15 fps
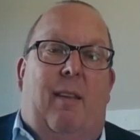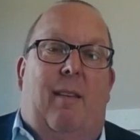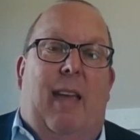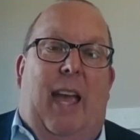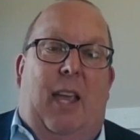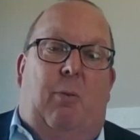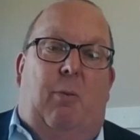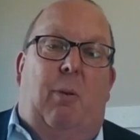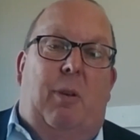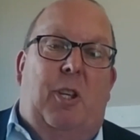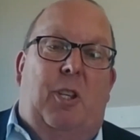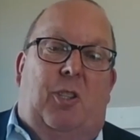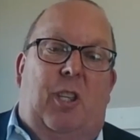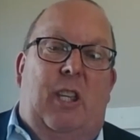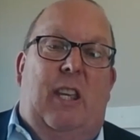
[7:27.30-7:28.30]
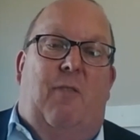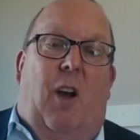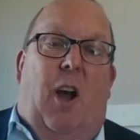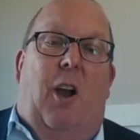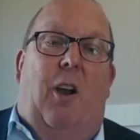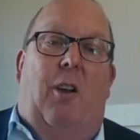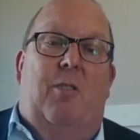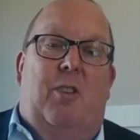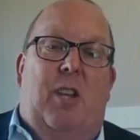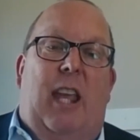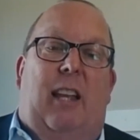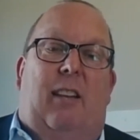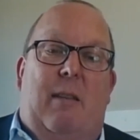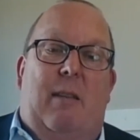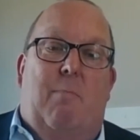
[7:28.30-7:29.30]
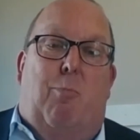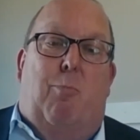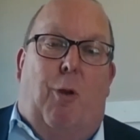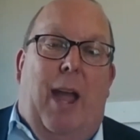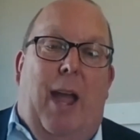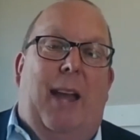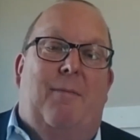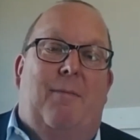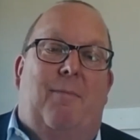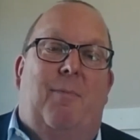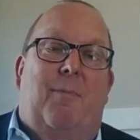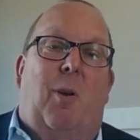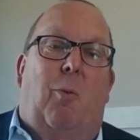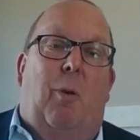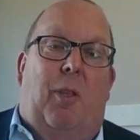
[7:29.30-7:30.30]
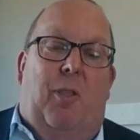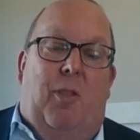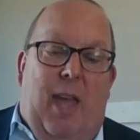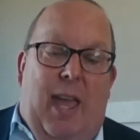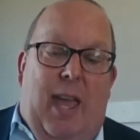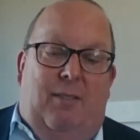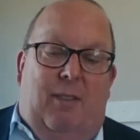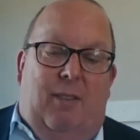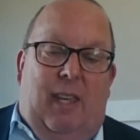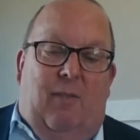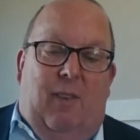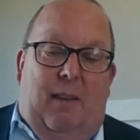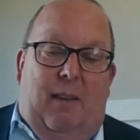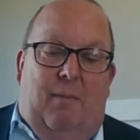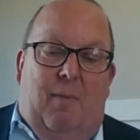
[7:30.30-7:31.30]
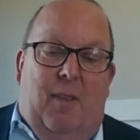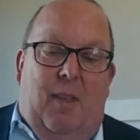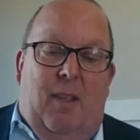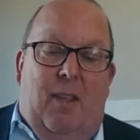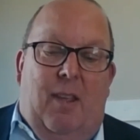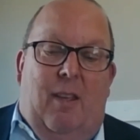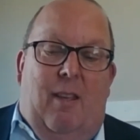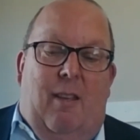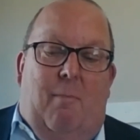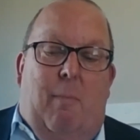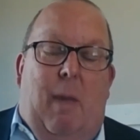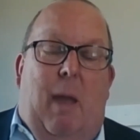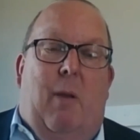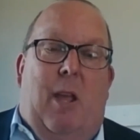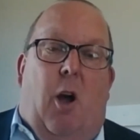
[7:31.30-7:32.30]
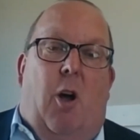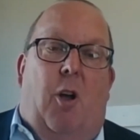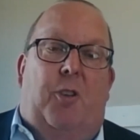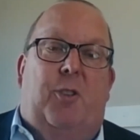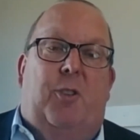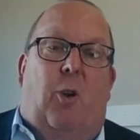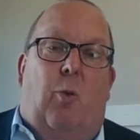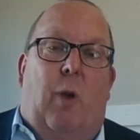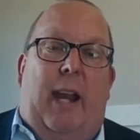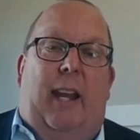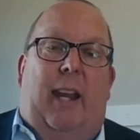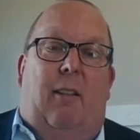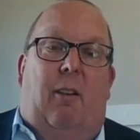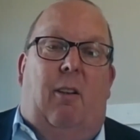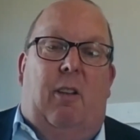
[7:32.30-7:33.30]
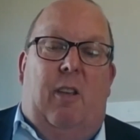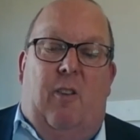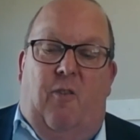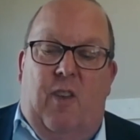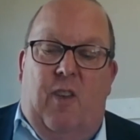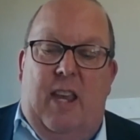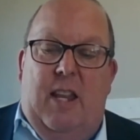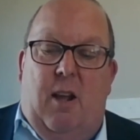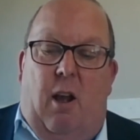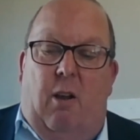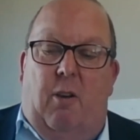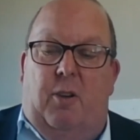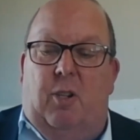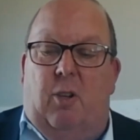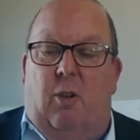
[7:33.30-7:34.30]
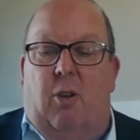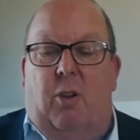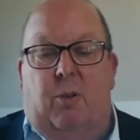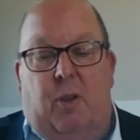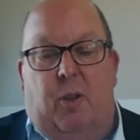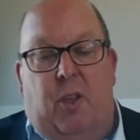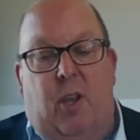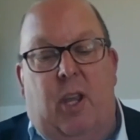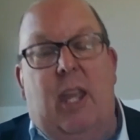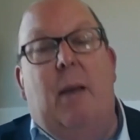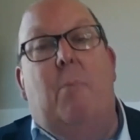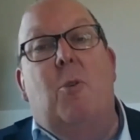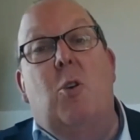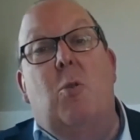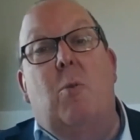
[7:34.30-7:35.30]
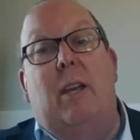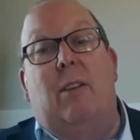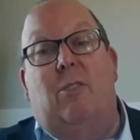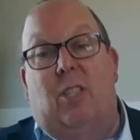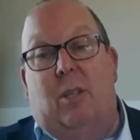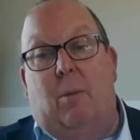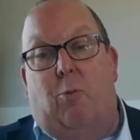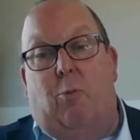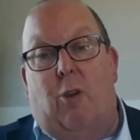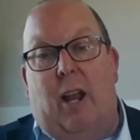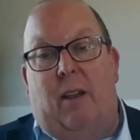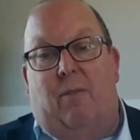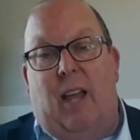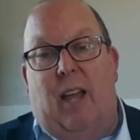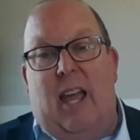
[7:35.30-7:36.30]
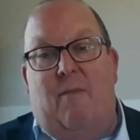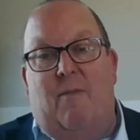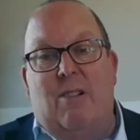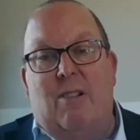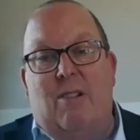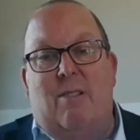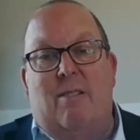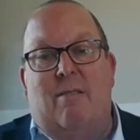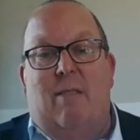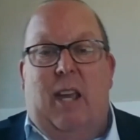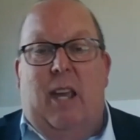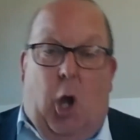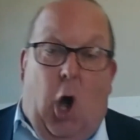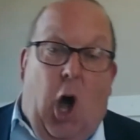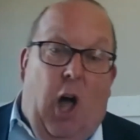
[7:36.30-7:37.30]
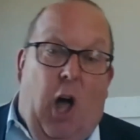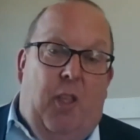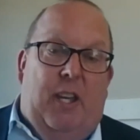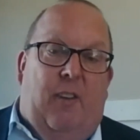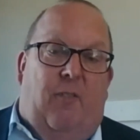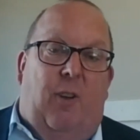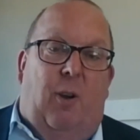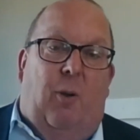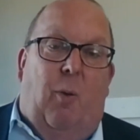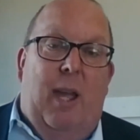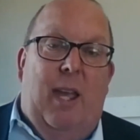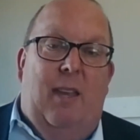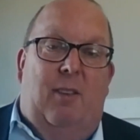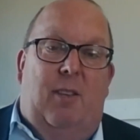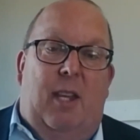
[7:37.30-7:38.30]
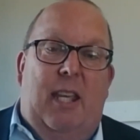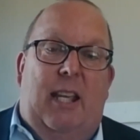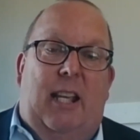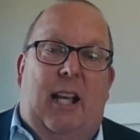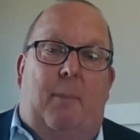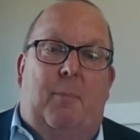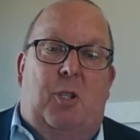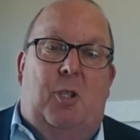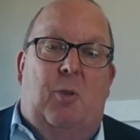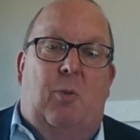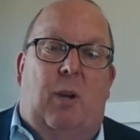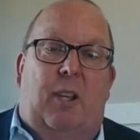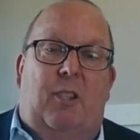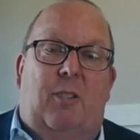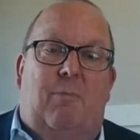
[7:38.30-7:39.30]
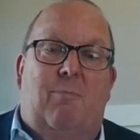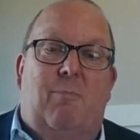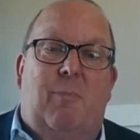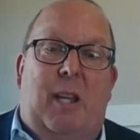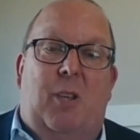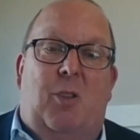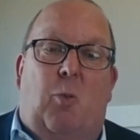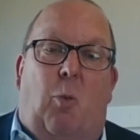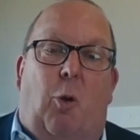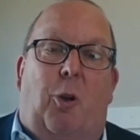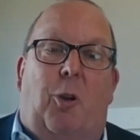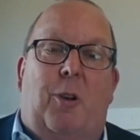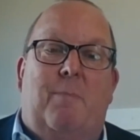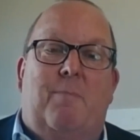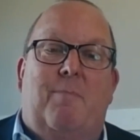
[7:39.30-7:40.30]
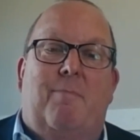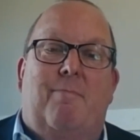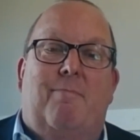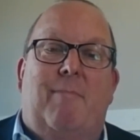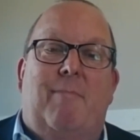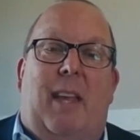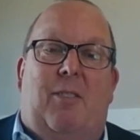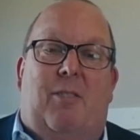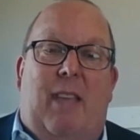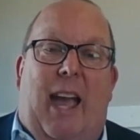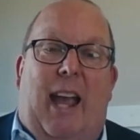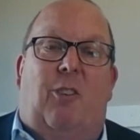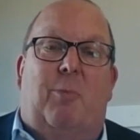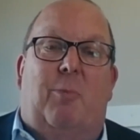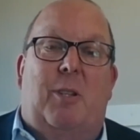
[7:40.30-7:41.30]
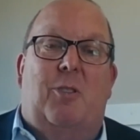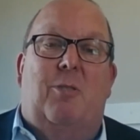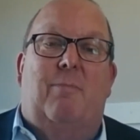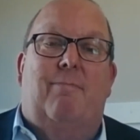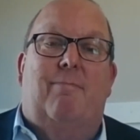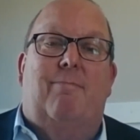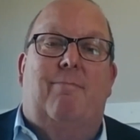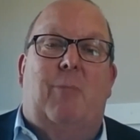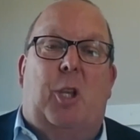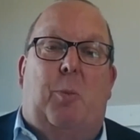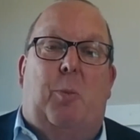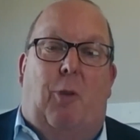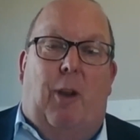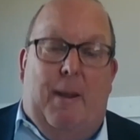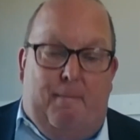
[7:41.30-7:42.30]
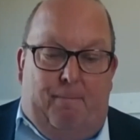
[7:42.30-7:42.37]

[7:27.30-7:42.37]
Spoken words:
As we receive our daily bread with thanksgiving, may we also regularly feed our souls with him who is the bread of life, in all the different ways that he comes to us in his word and sacraments. Let's pray.